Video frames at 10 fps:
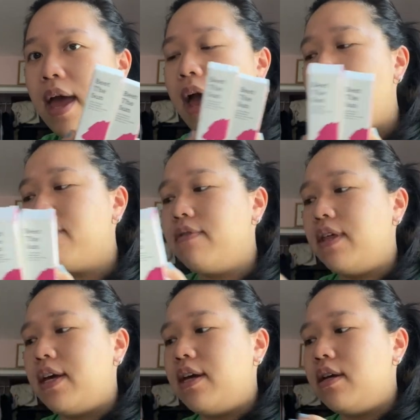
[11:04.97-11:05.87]
And
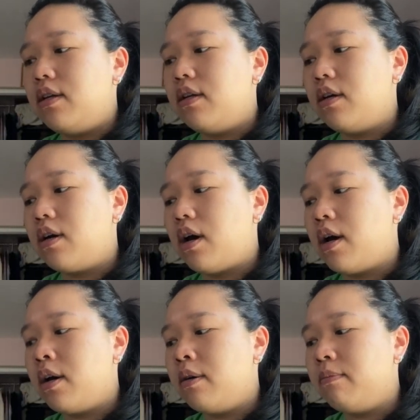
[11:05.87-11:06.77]
then
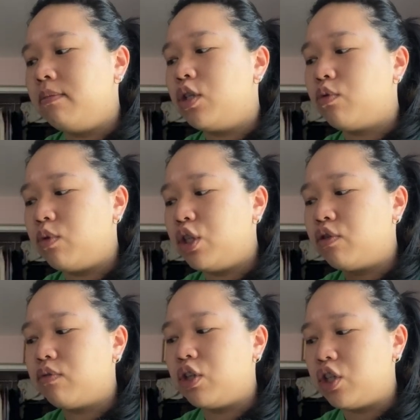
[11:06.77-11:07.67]
to reach
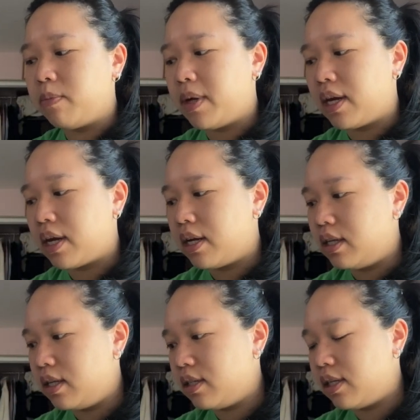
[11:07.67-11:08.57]
free shipping, I
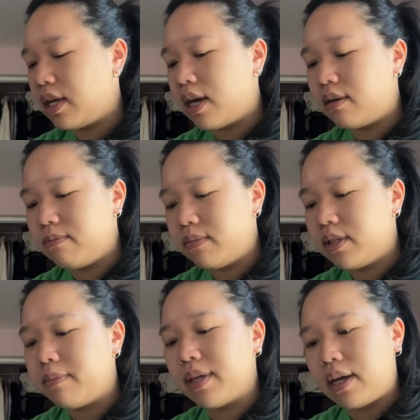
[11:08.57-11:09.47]
needed to get
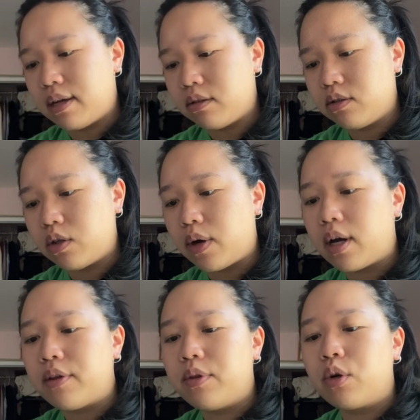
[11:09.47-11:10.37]
something else, so I
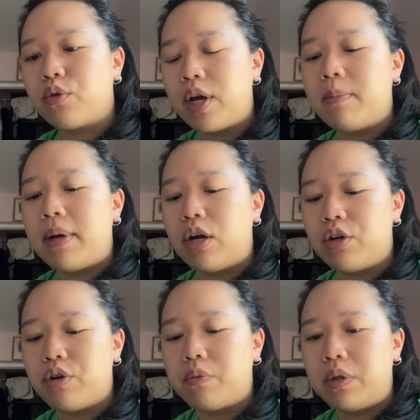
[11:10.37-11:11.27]
got the Great
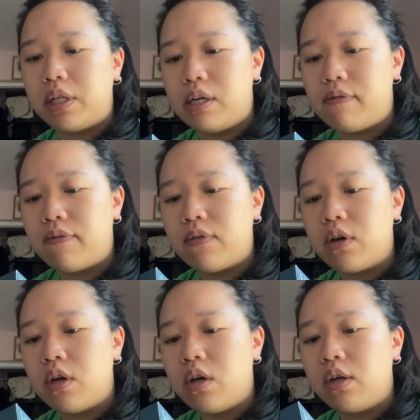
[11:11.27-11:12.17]
Barrier Relief
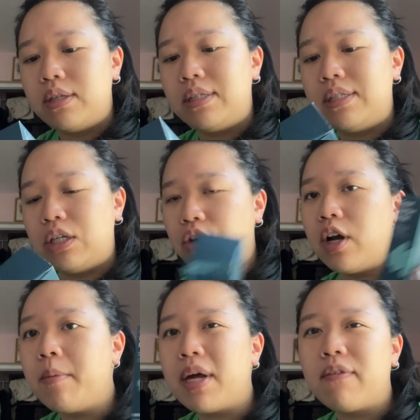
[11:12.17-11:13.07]

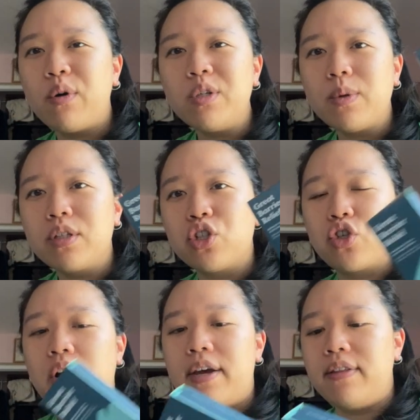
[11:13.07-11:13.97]
serum, and I've always wanted to
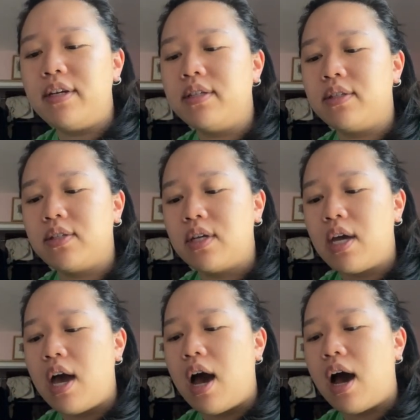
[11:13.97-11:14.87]
try this.
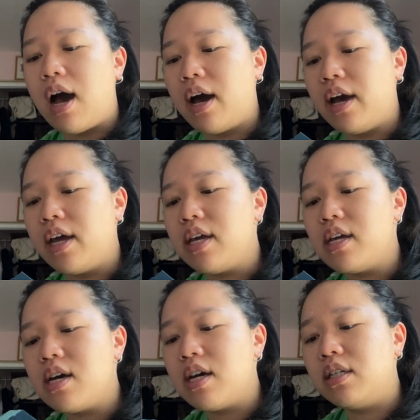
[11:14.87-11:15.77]

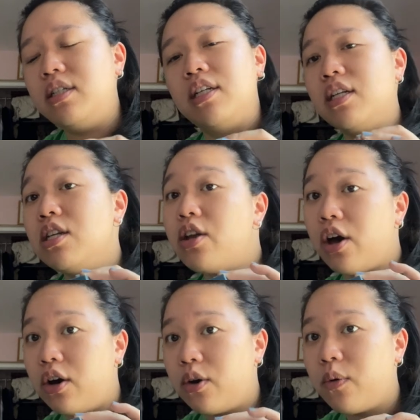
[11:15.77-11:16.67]
I didn't
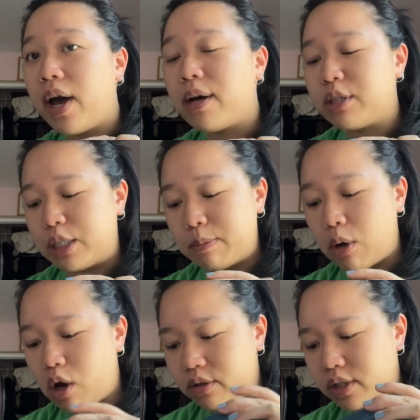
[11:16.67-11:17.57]
know how
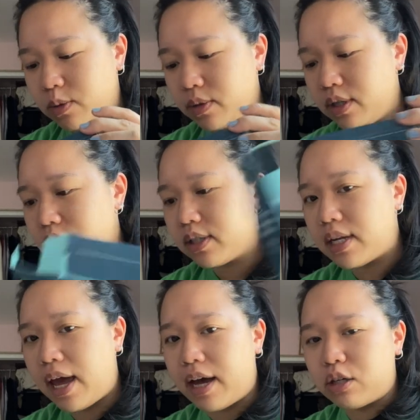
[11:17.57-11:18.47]
small this was, and
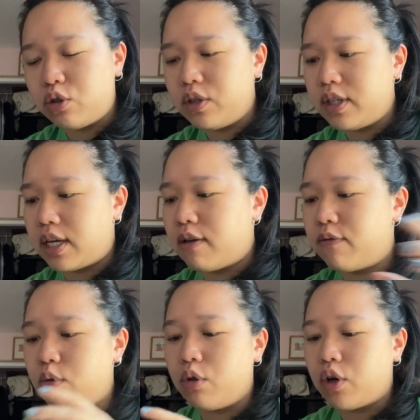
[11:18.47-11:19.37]
actually, like, if
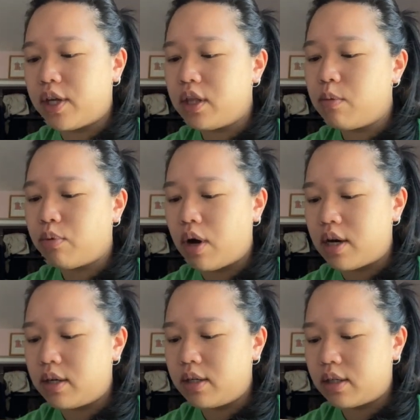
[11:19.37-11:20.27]
you look at the
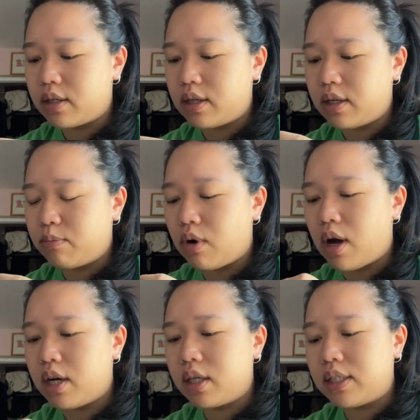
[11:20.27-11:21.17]

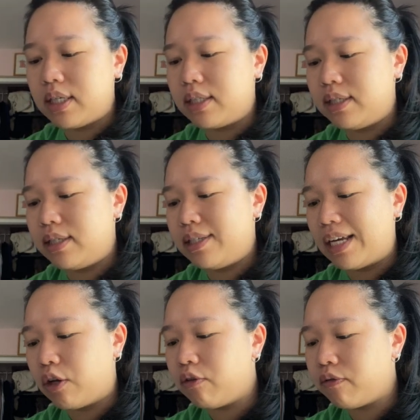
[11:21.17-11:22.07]
product
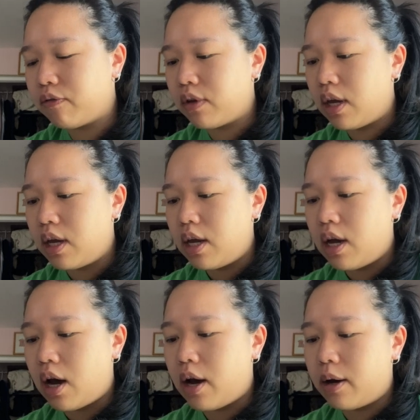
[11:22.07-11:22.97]
itself,
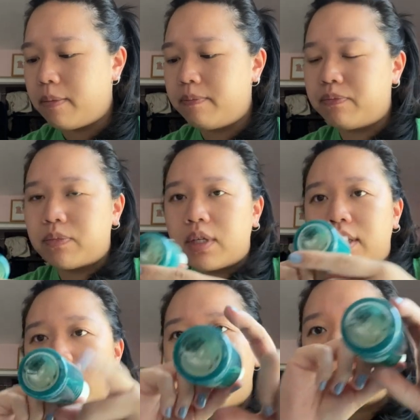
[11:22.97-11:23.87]

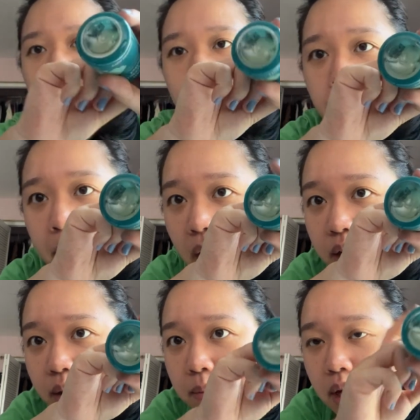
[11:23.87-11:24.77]
like through the
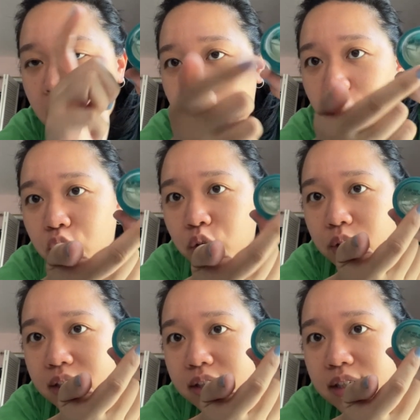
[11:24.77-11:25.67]
bottom, you
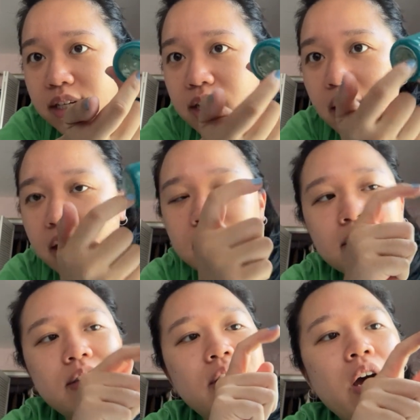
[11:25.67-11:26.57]
can see that
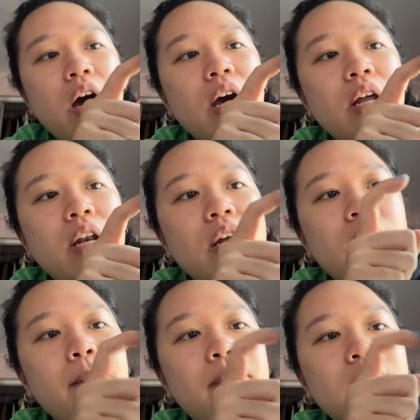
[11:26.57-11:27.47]
it's not
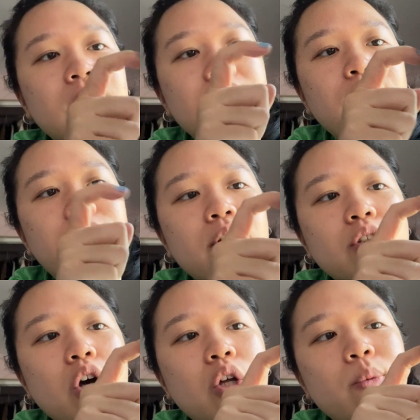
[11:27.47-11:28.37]
completely filled
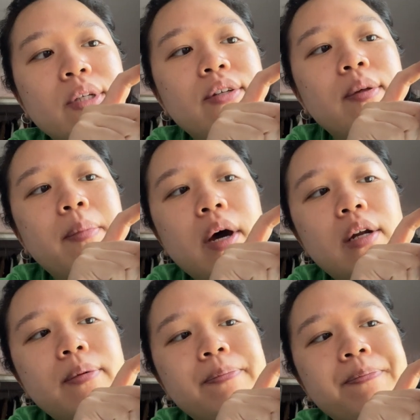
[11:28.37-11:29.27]
all the way to the
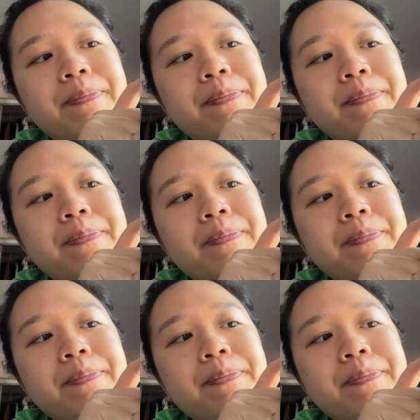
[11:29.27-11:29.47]
bottom,